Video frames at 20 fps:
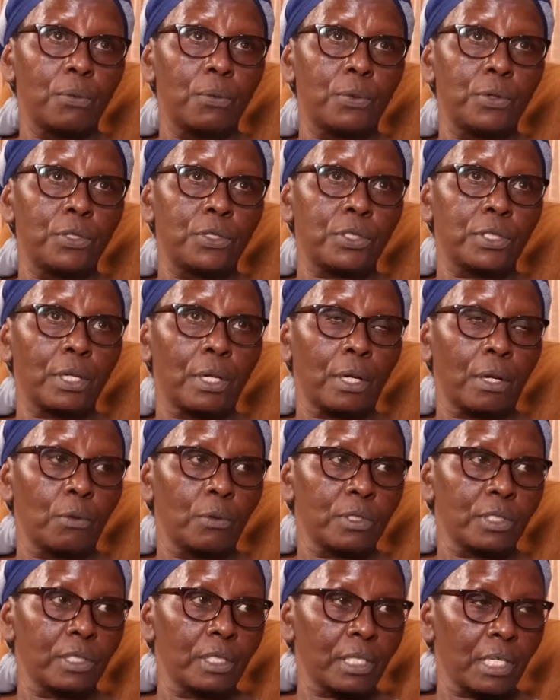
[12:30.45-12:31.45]
which
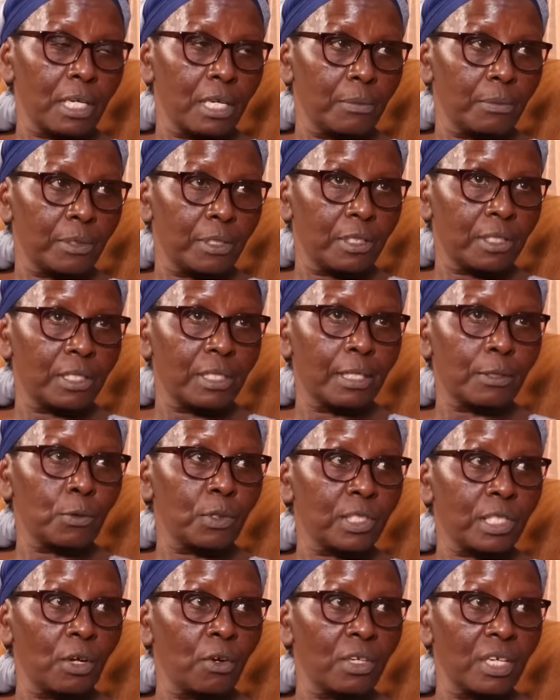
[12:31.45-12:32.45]
was in KMTC. It
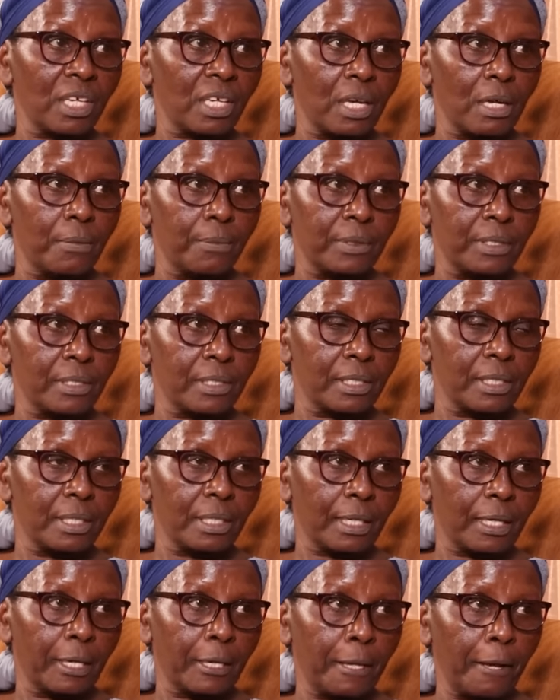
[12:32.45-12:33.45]
was the only KMTC in
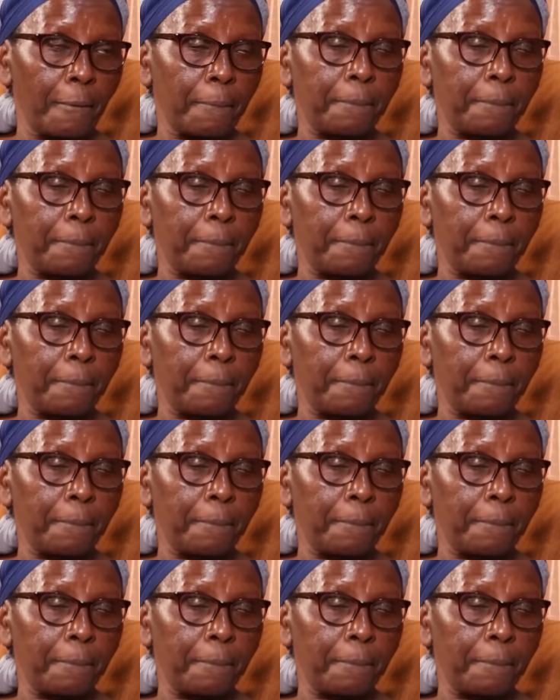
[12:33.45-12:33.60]
Kenya.